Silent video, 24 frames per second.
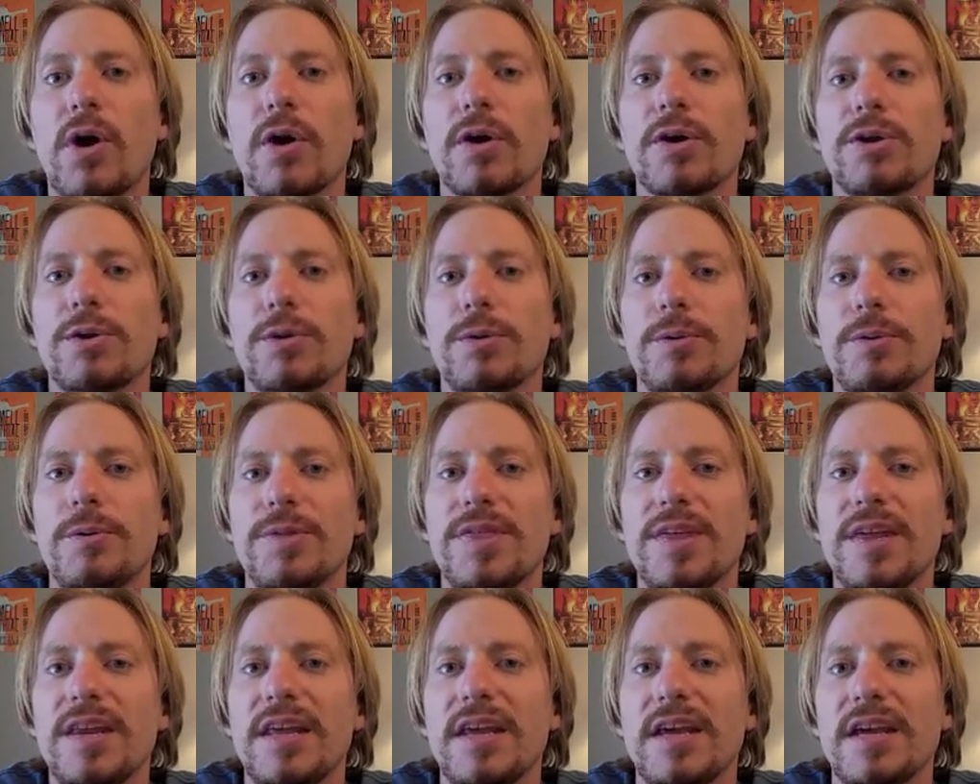Arguing
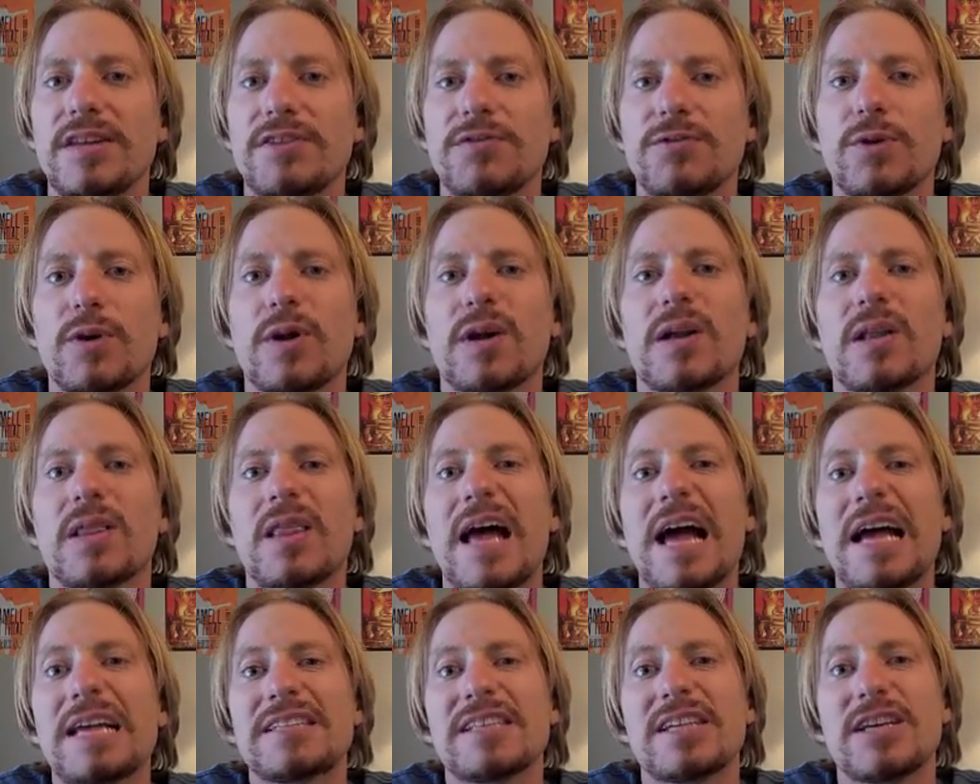with Idiots for a
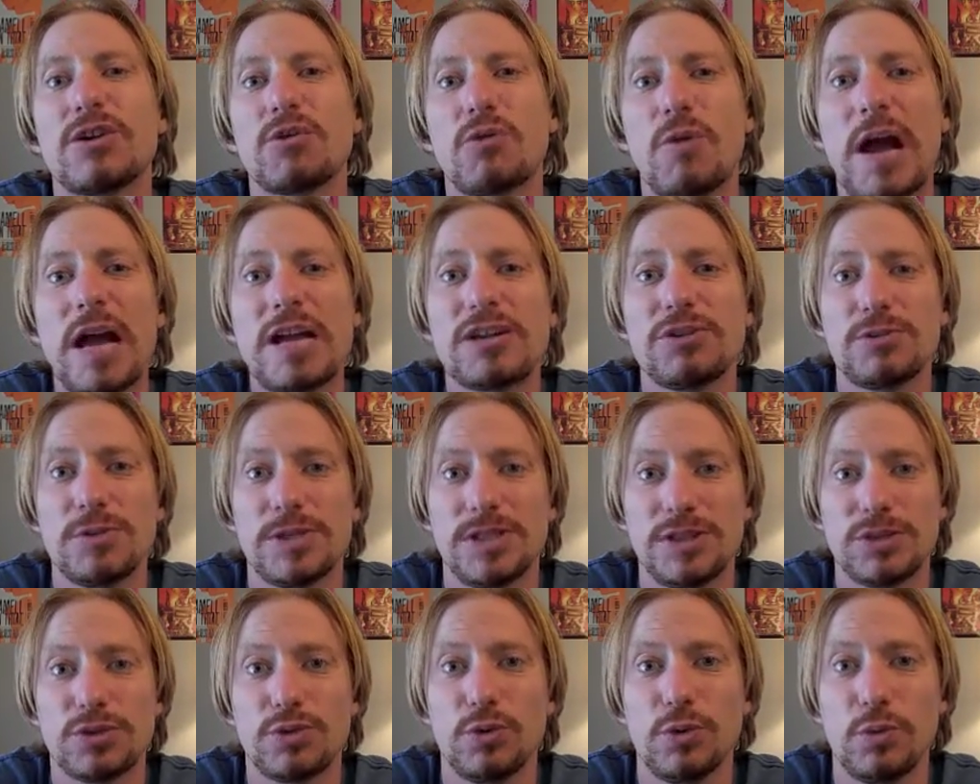class in
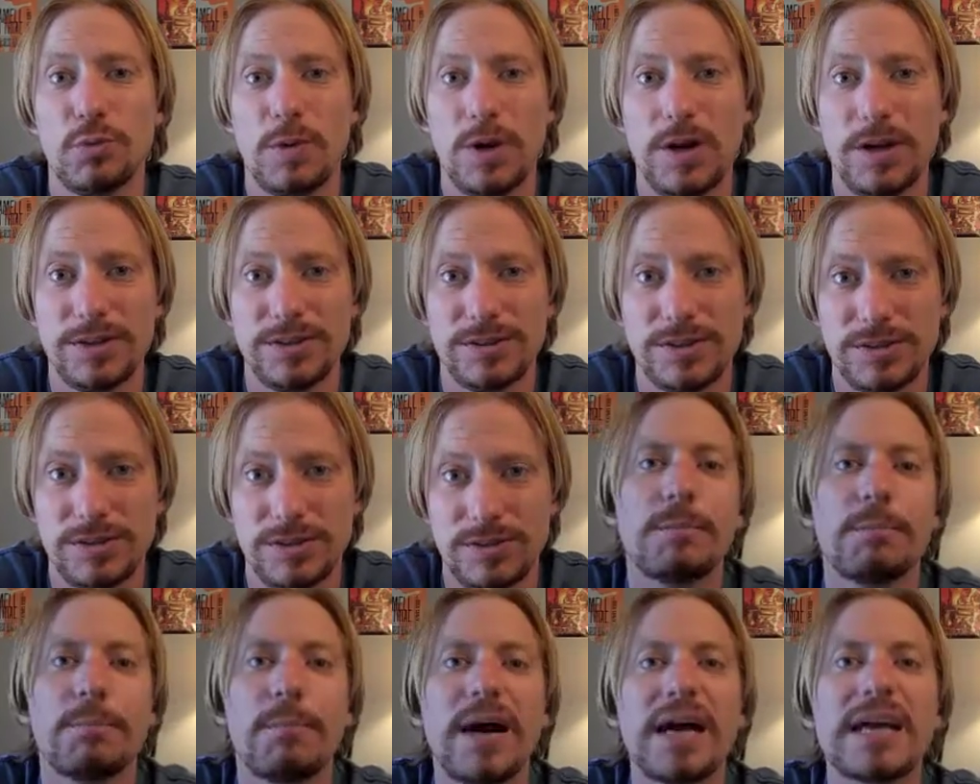graduate school
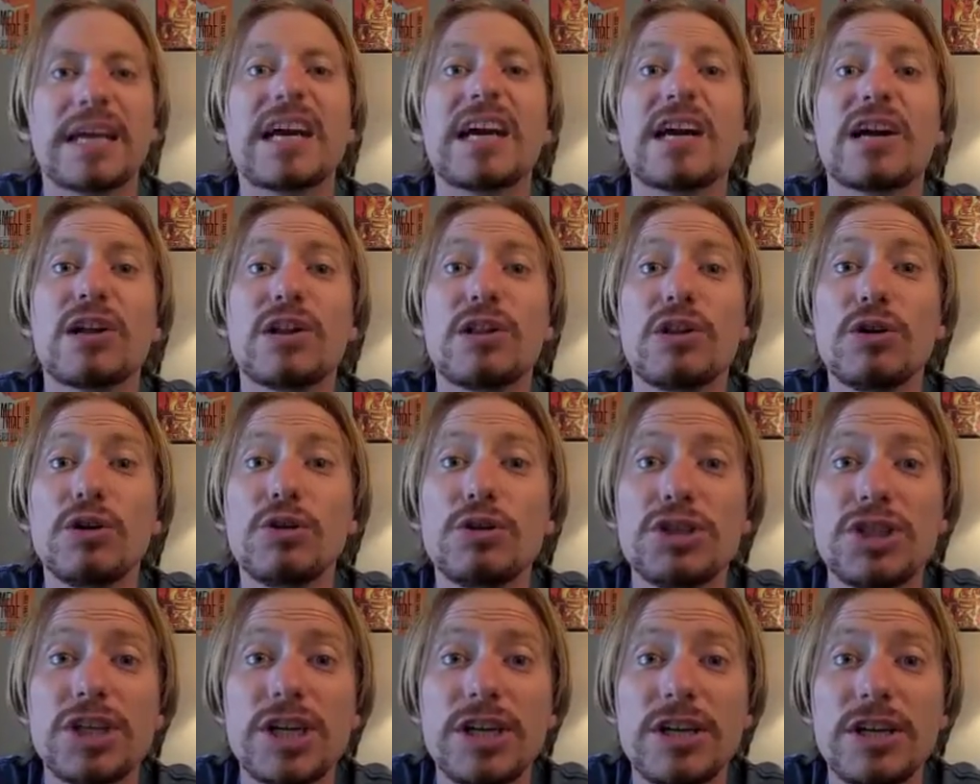once. My
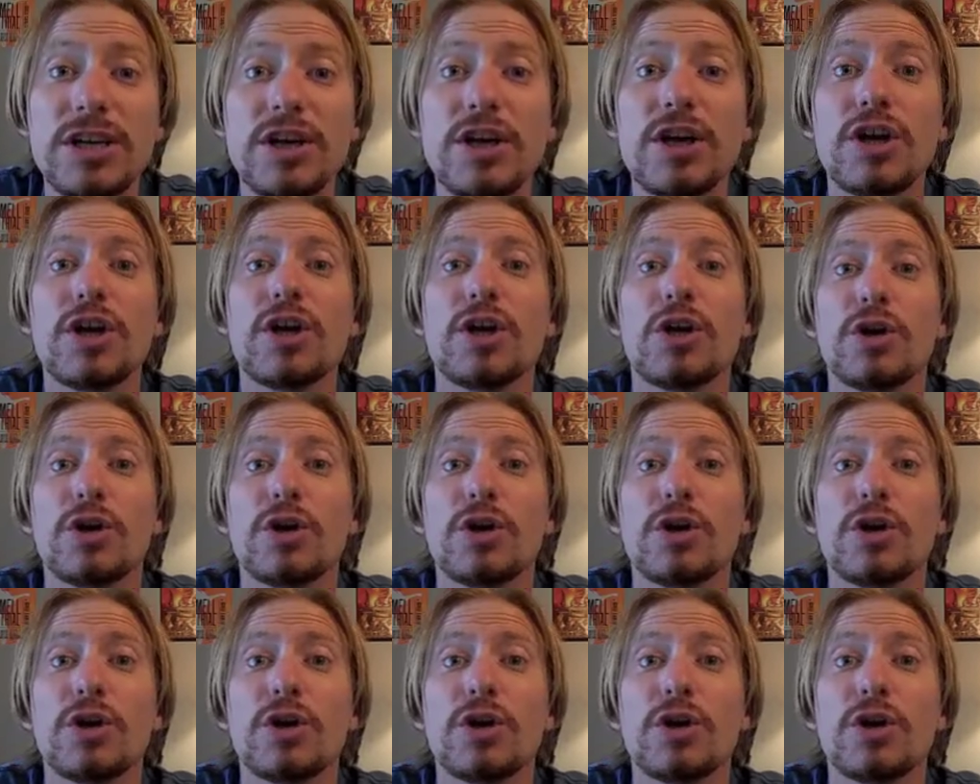conclusion?